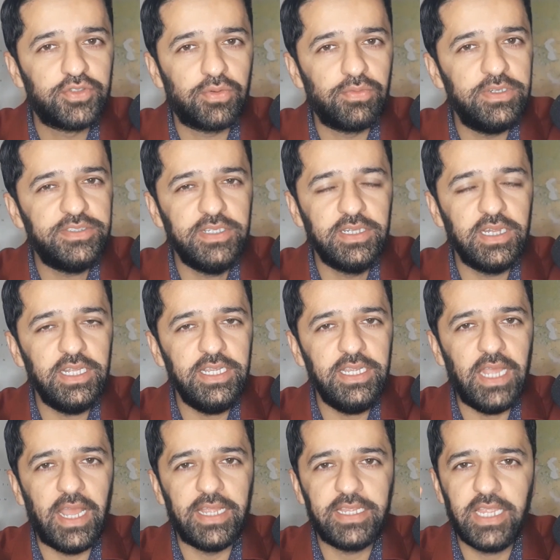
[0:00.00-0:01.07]
So
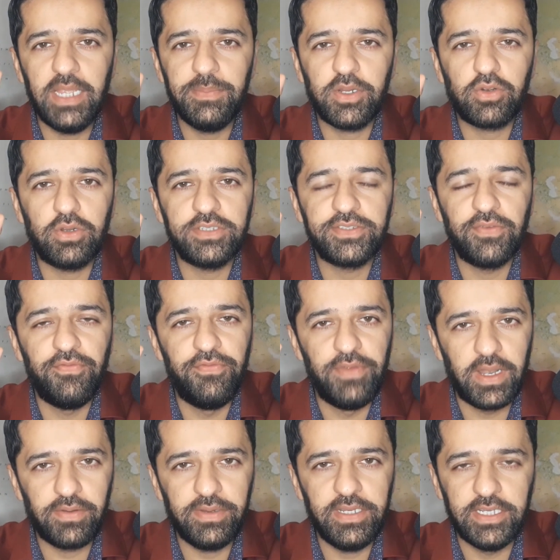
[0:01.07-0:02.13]
recently I came across a
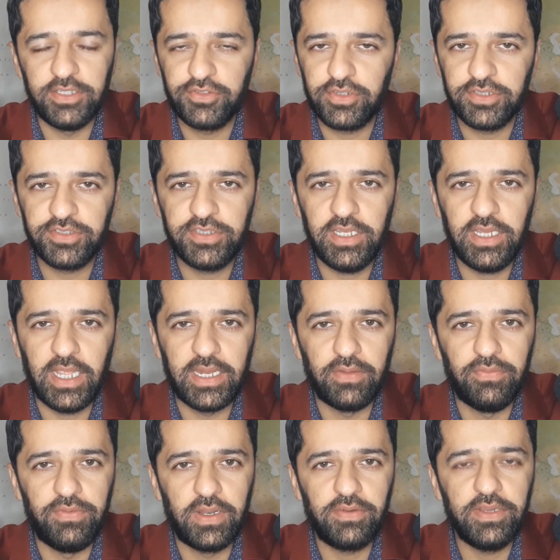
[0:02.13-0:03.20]
very interesting and a
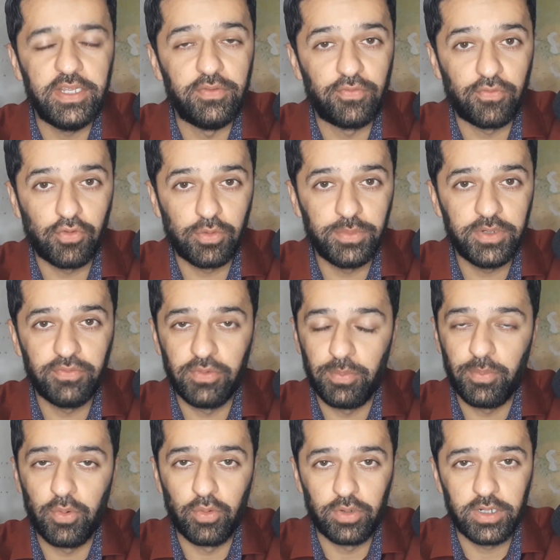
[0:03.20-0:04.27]
very informative
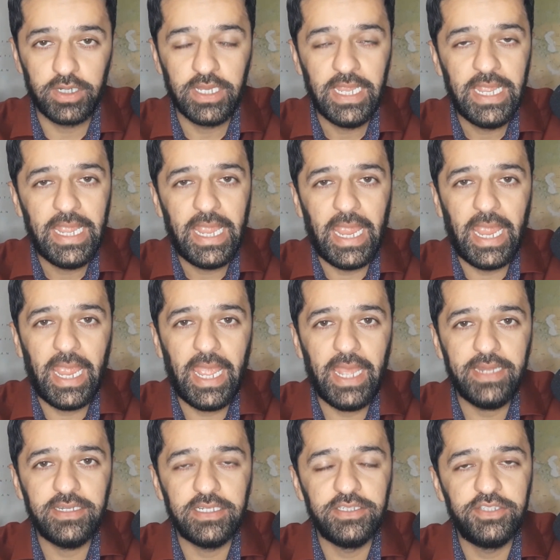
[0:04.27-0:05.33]
report,
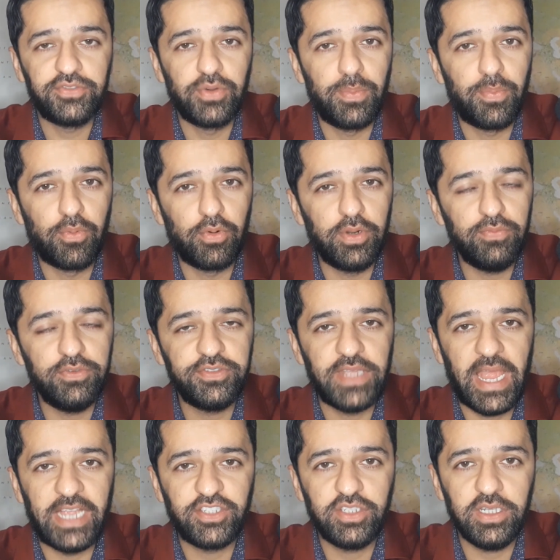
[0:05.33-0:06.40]
and this report was
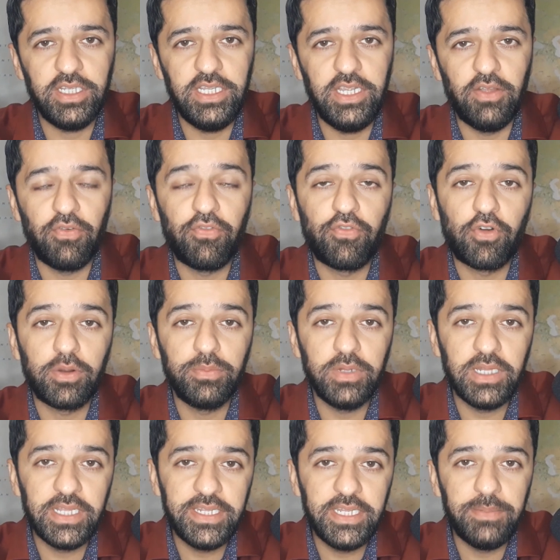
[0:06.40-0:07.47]
actually
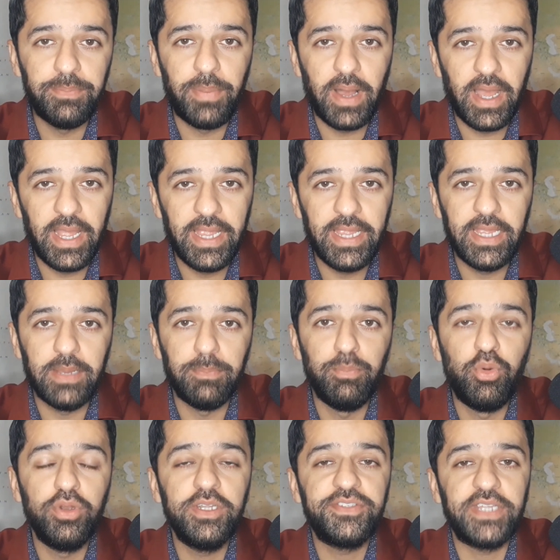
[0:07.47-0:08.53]
formulated by
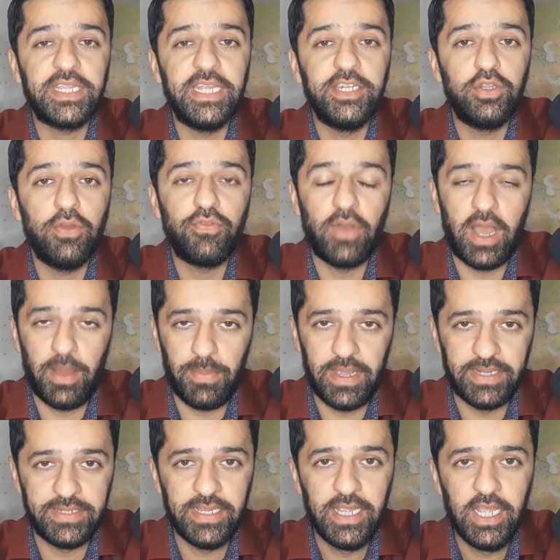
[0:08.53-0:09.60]
Bundesagentur für
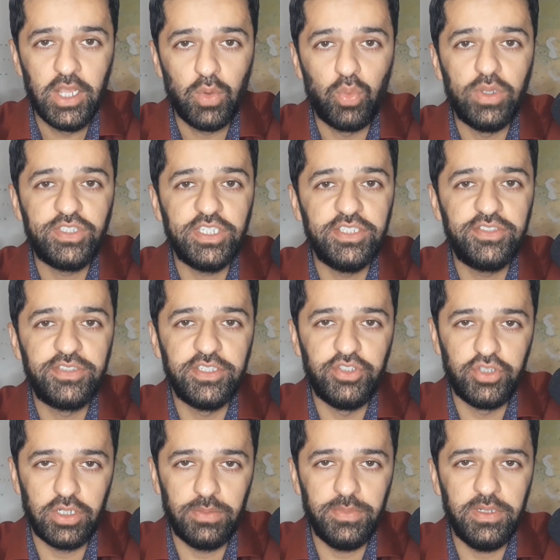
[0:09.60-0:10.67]
Arbeit, which is the
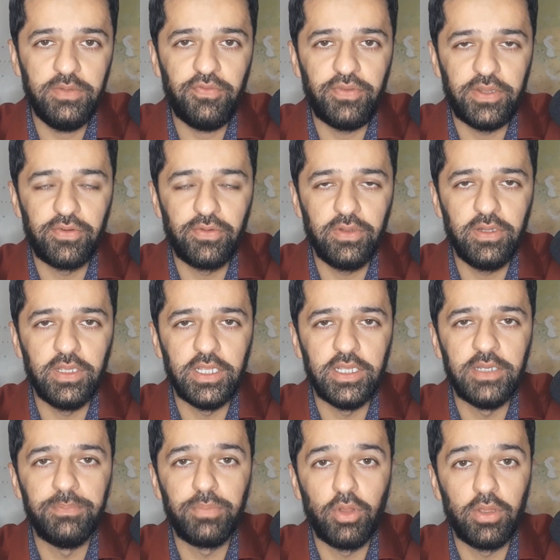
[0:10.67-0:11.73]
German Federal
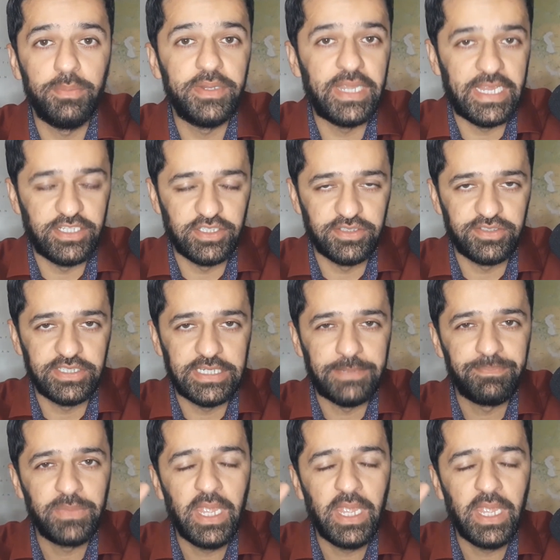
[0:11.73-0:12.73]
Employment Agency.